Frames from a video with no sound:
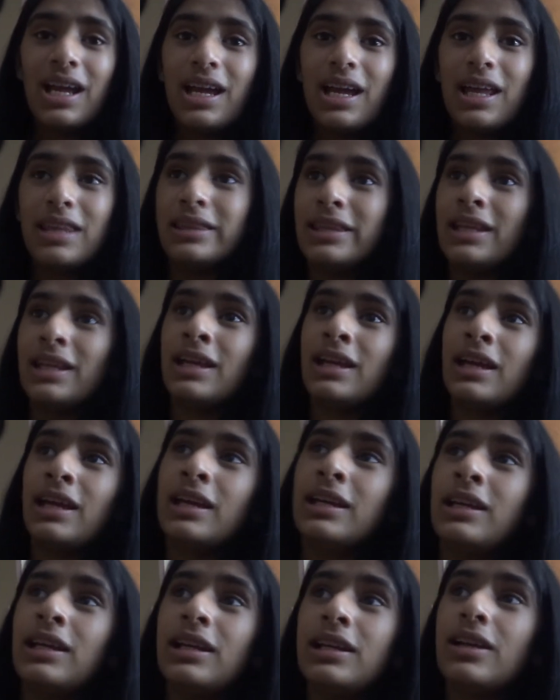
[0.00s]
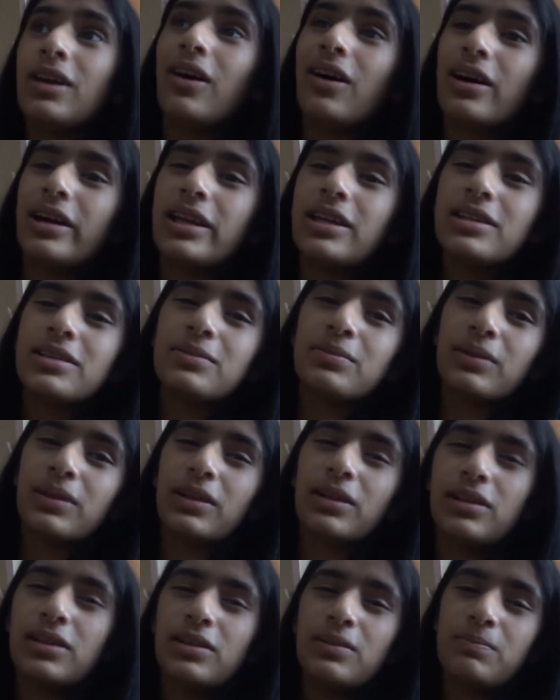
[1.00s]
And then in August we're
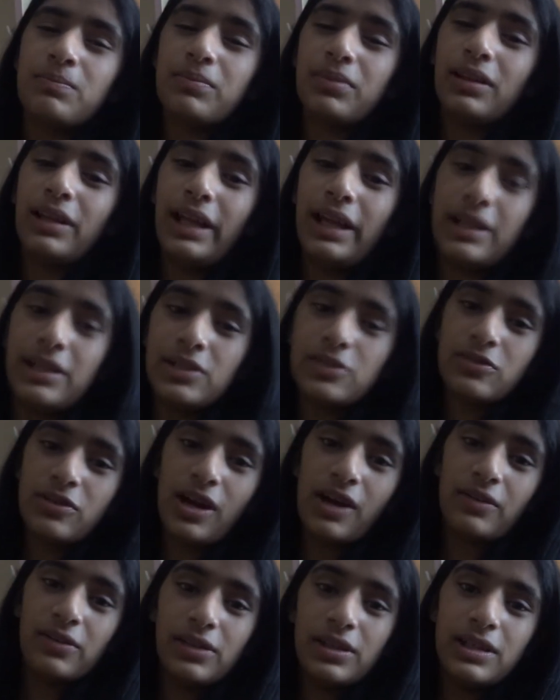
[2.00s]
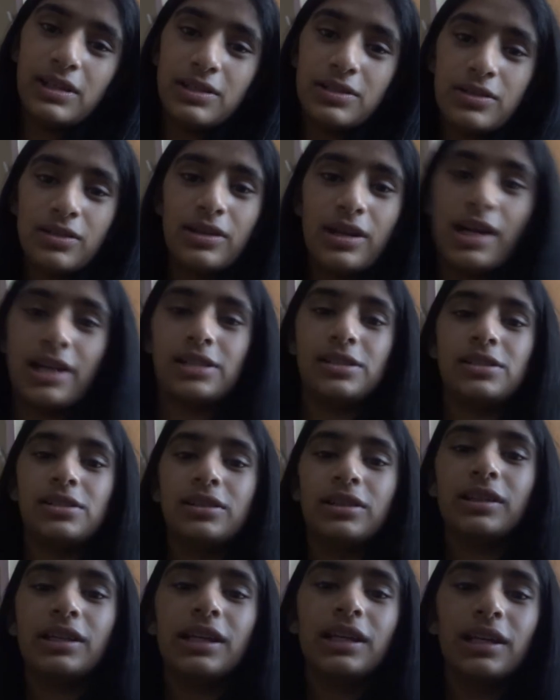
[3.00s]
gonna plan to travel
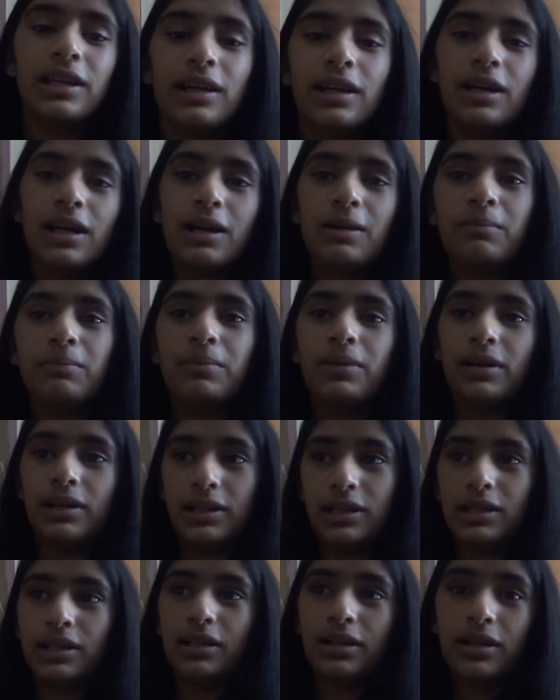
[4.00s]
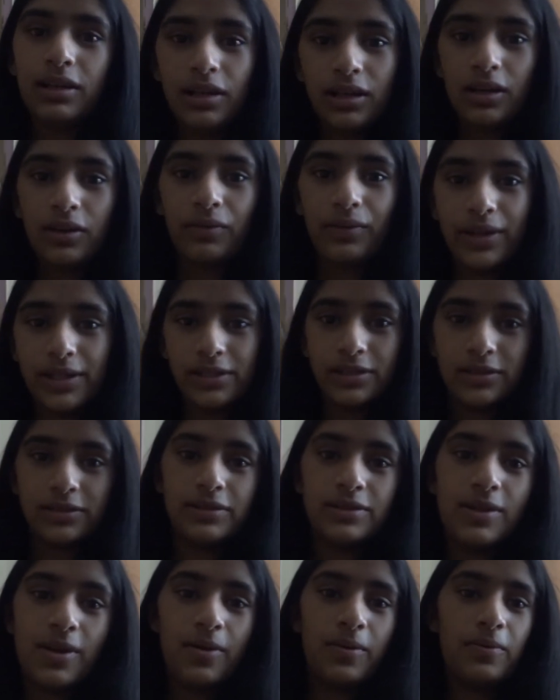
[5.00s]
internationally, but we
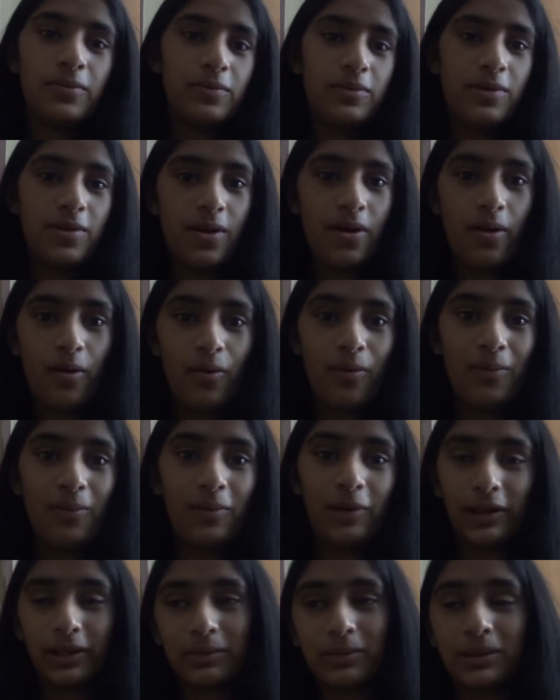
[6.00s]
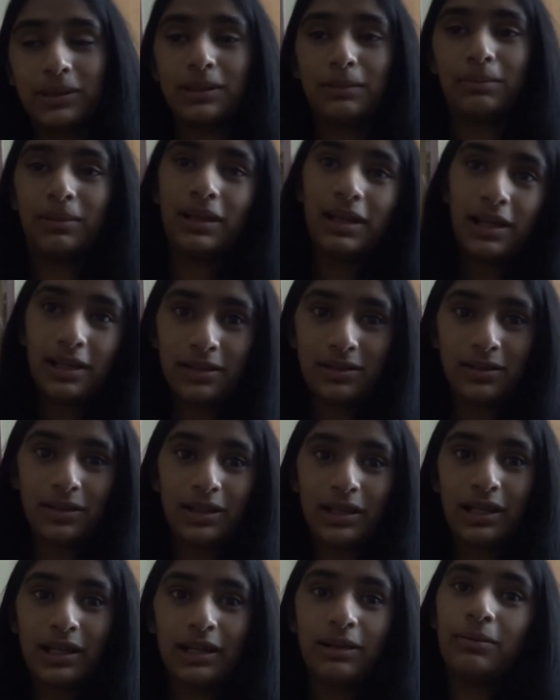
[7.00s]
just don't know like what the plans are
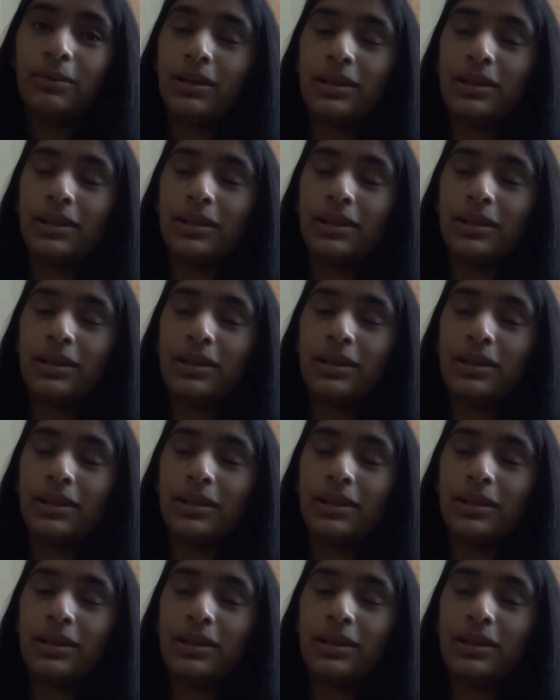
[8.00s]
yet.